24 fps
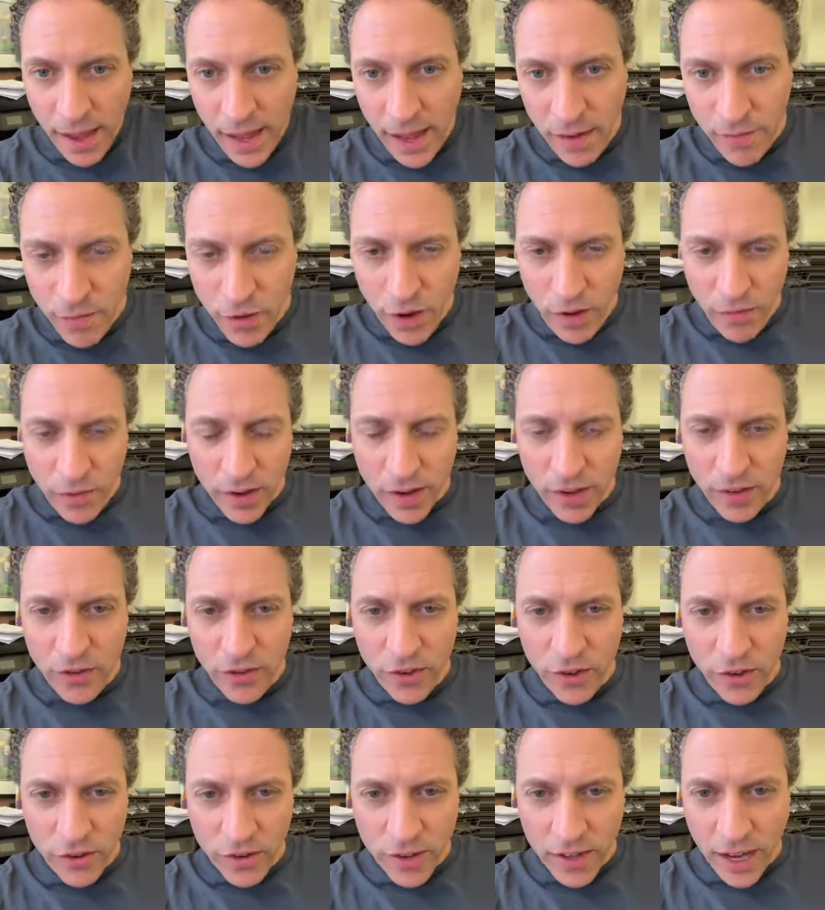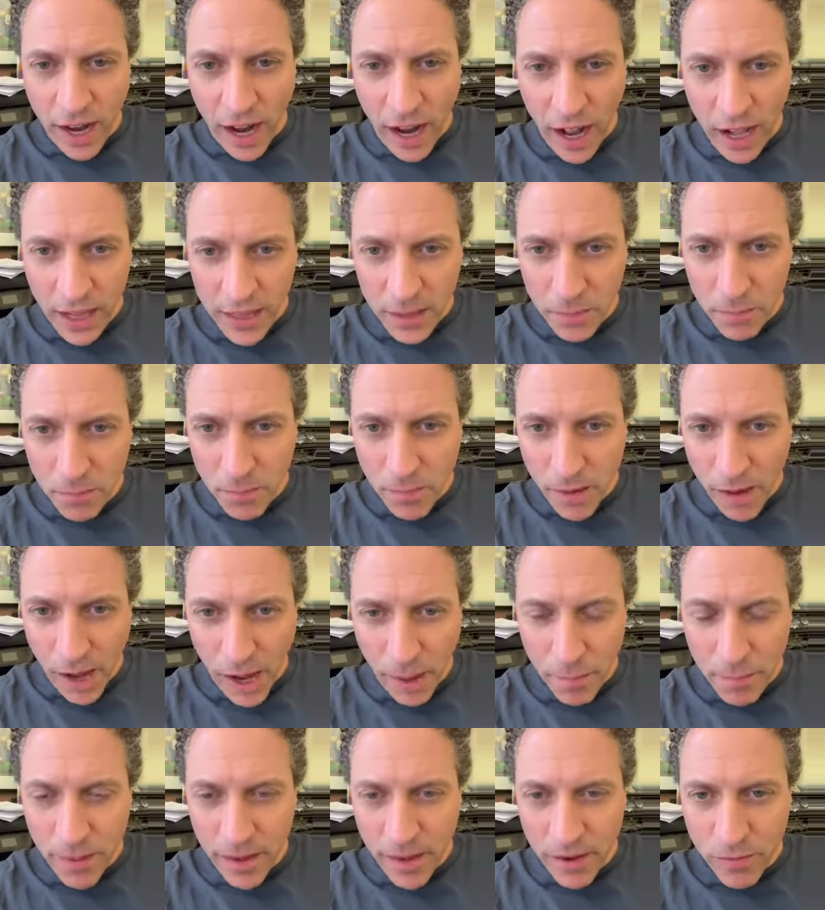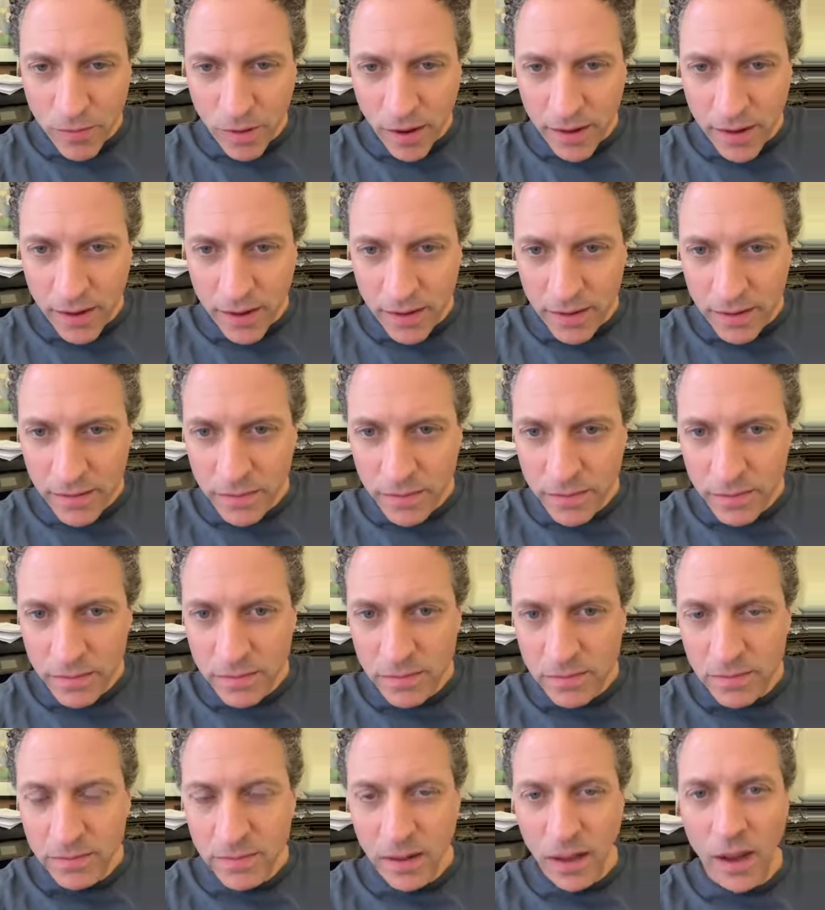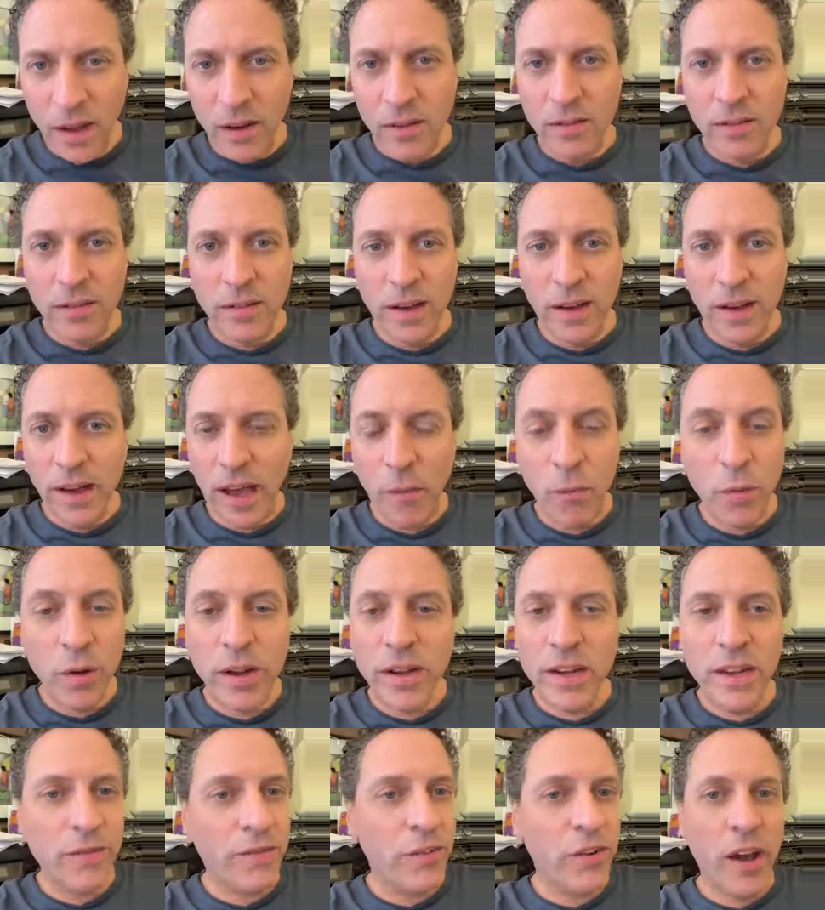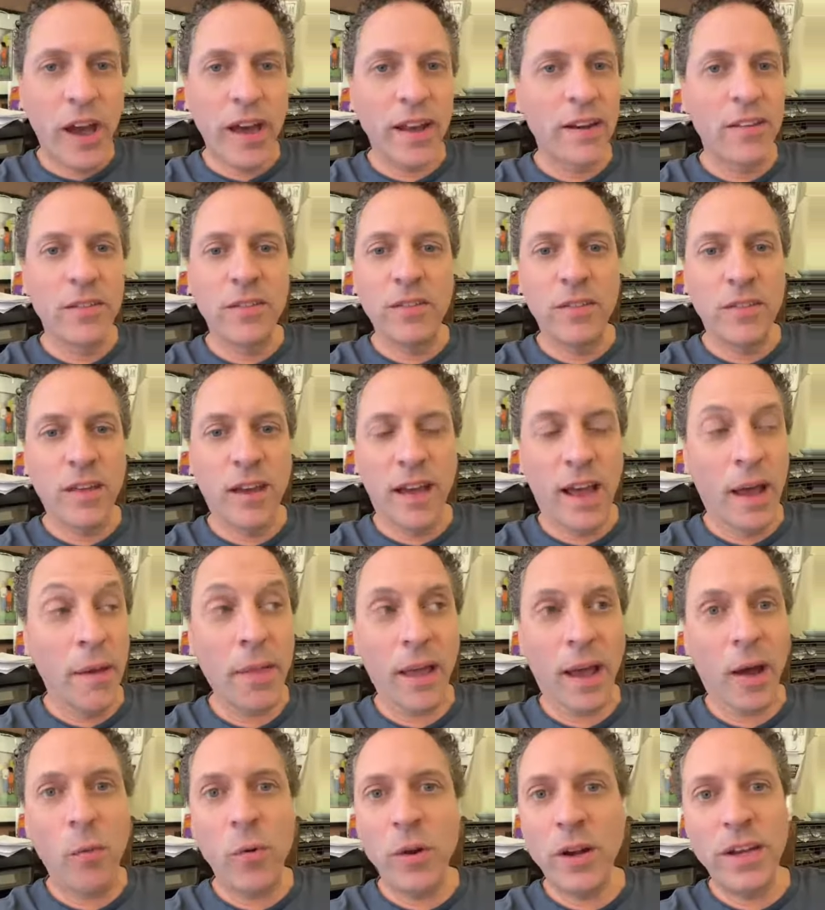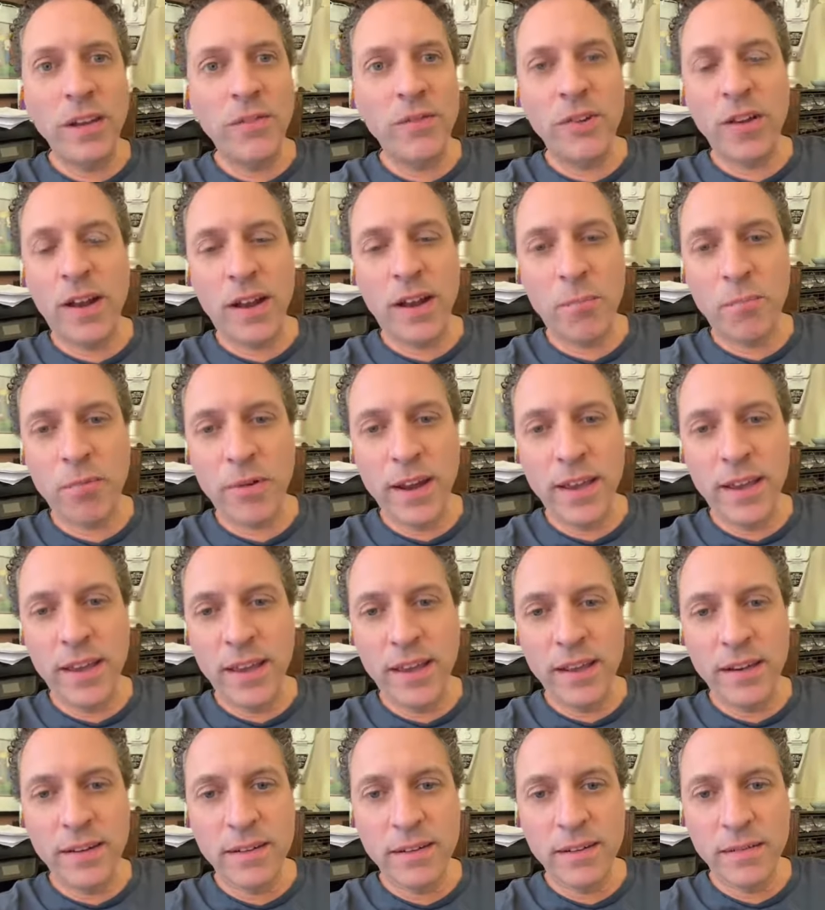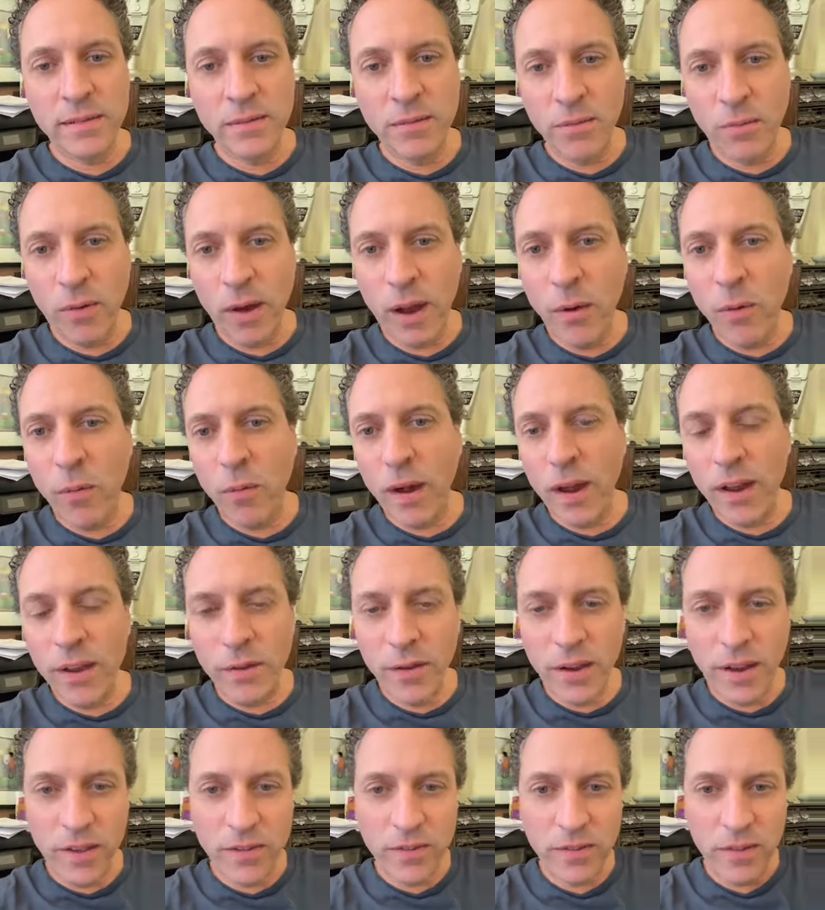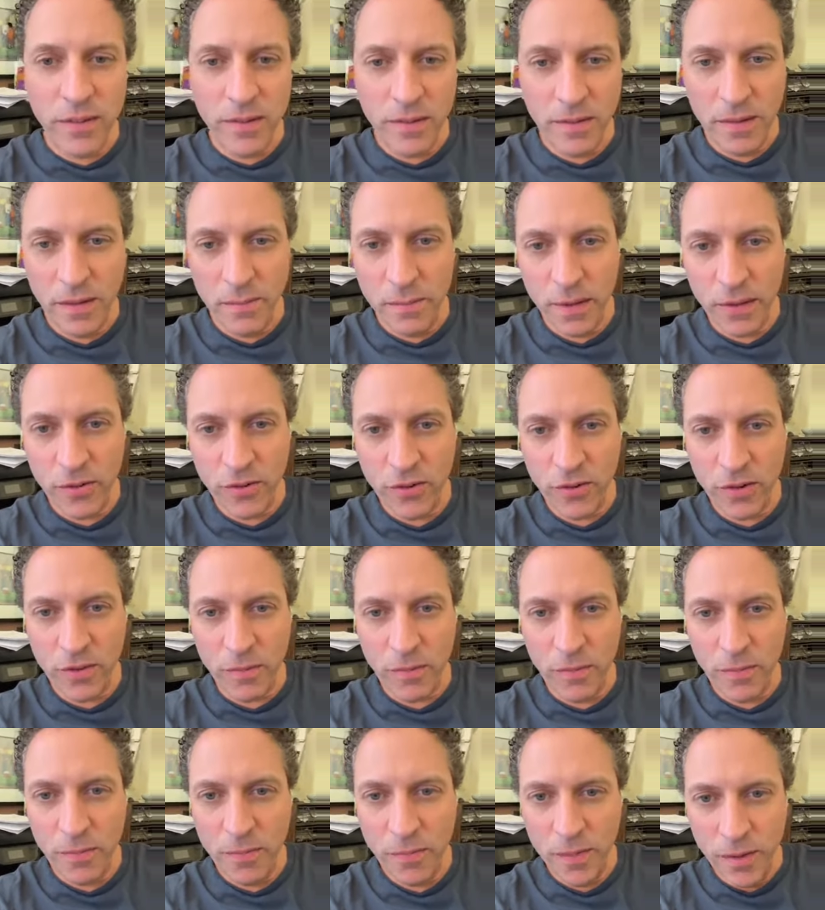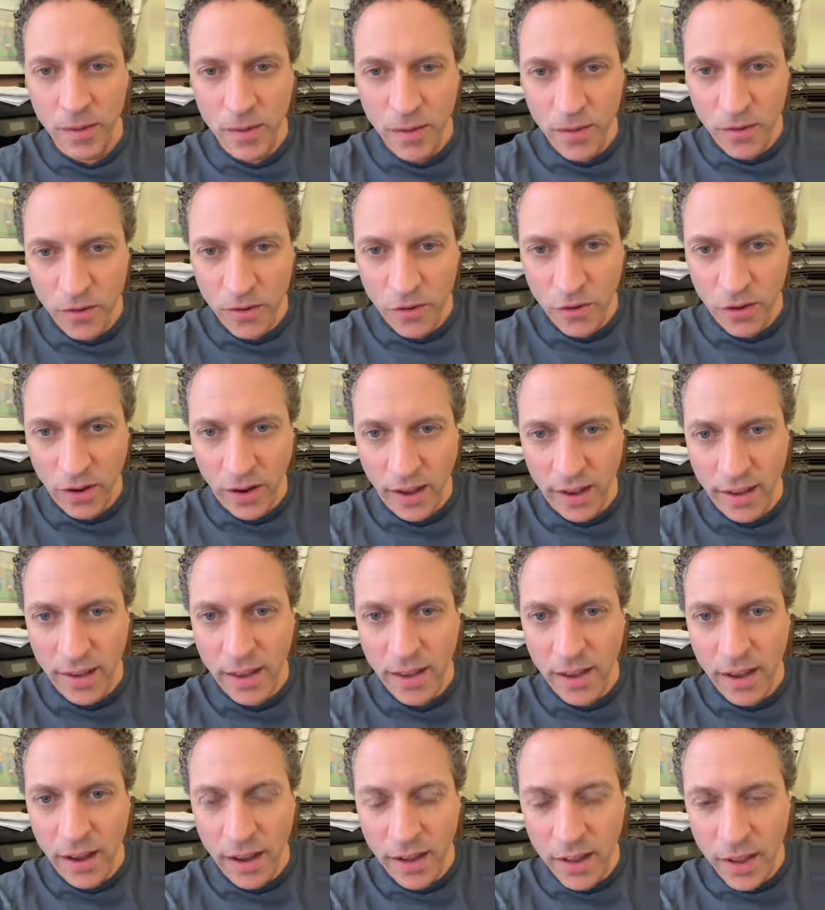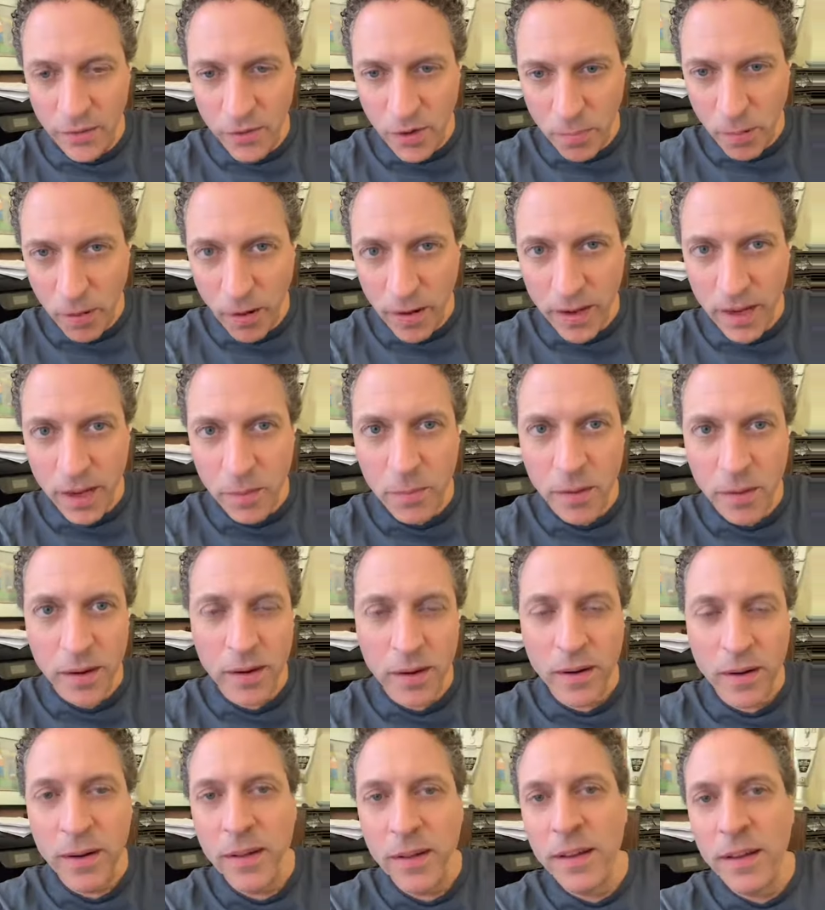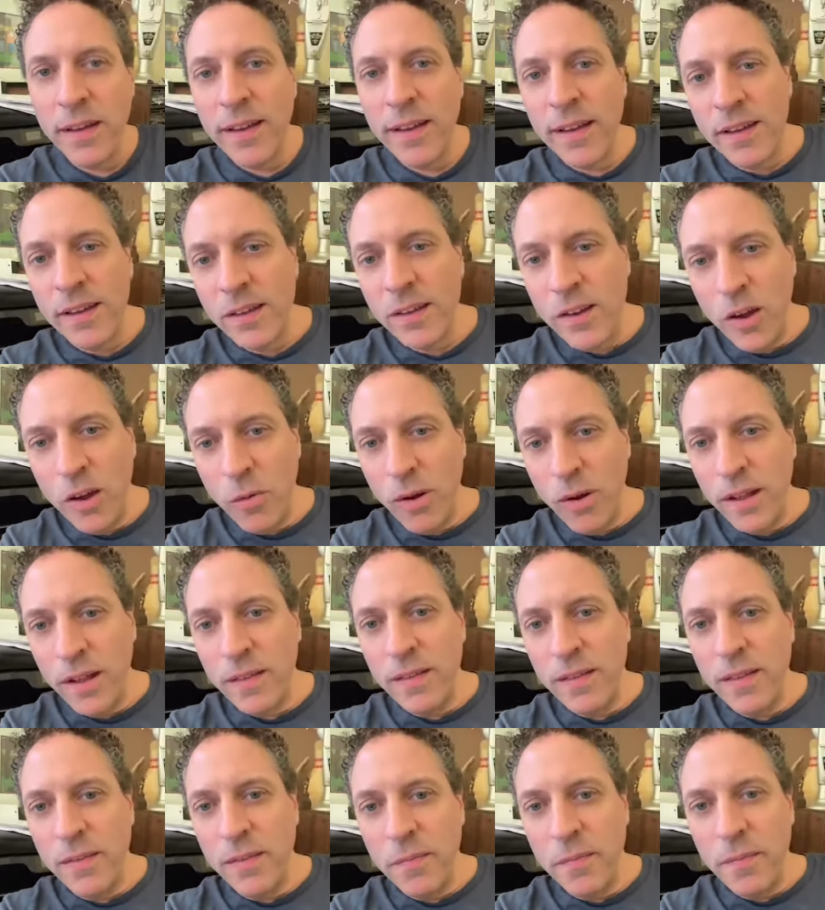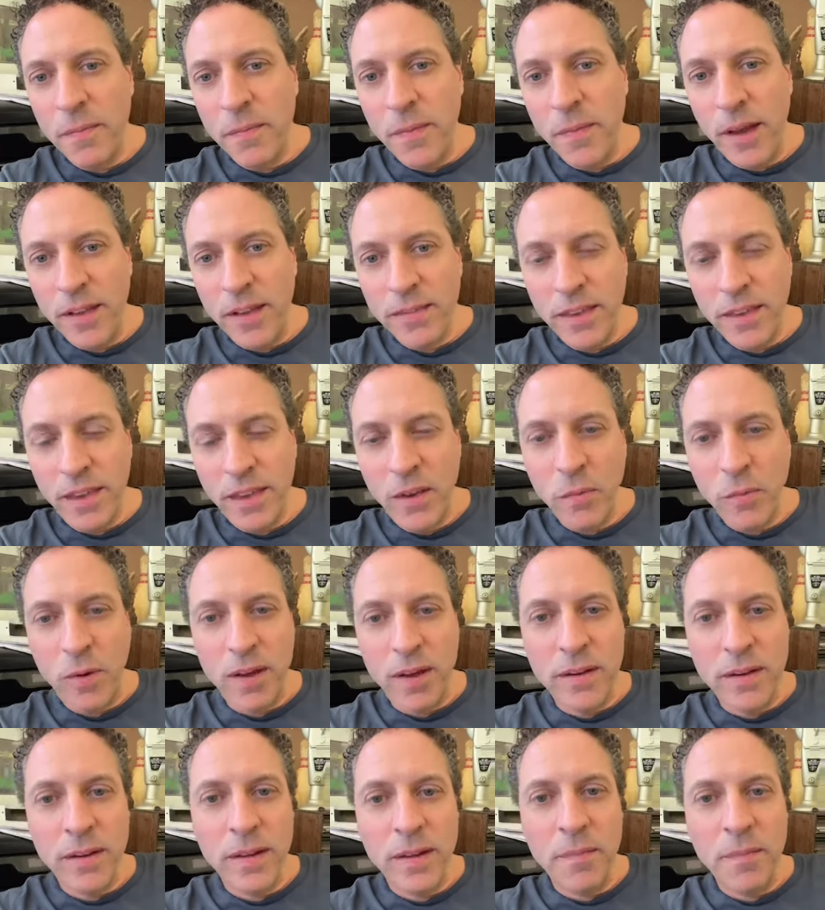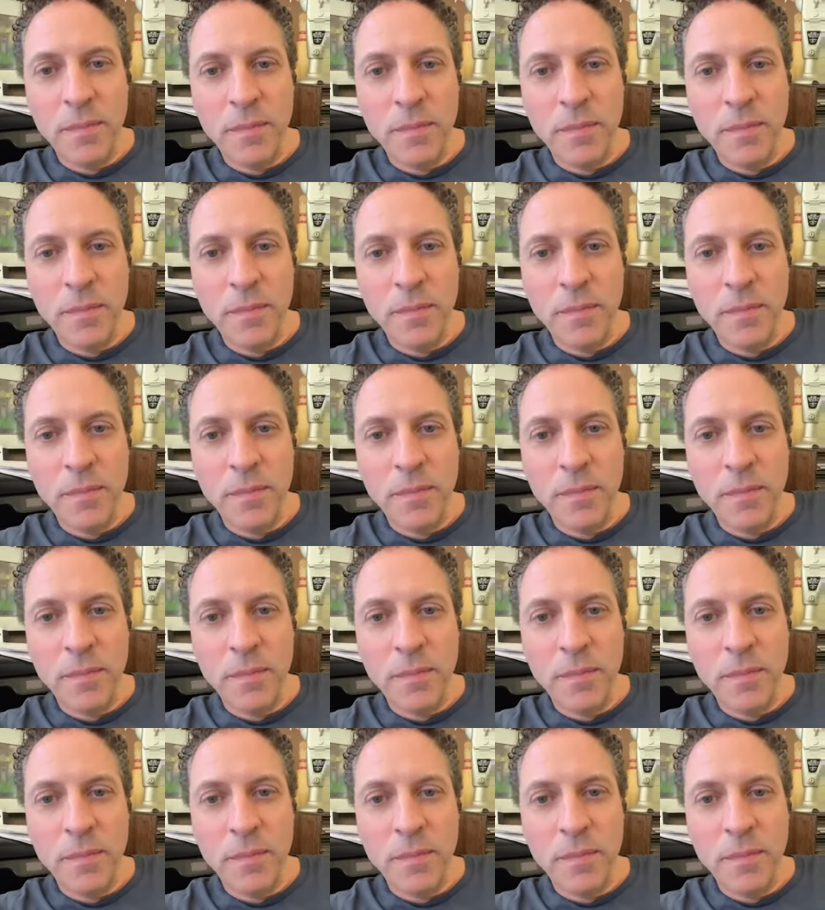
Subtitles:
Have you ever considered column op-ed writing? No, I wouldn't even know how to do that. I wouldn't even know how to break in. Why you ask? I'm not sure. Should I? I love your parking meter. You know what? I'll tell you what.